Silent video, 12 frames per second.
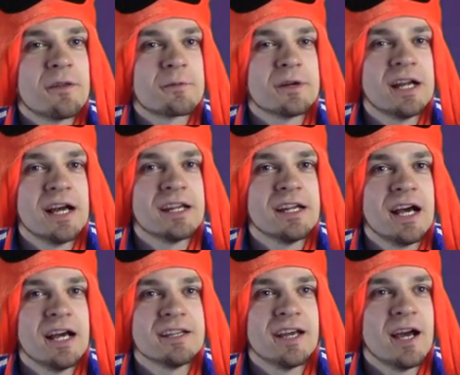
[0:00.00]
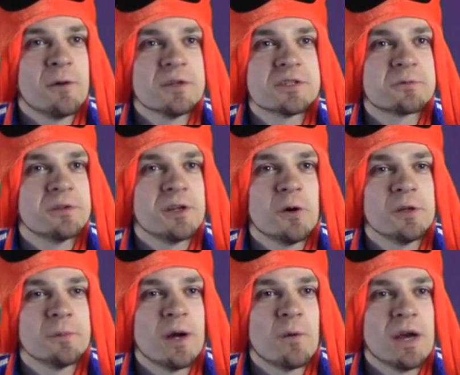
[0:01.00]
399, yeah, I wasn't really holding
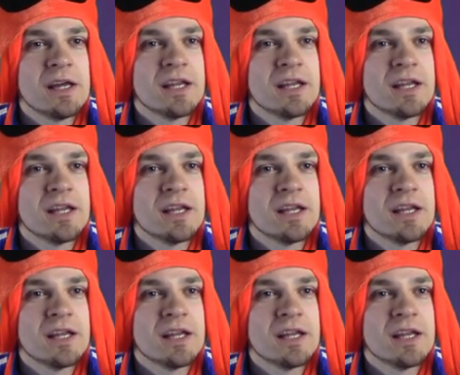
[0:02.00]
my weight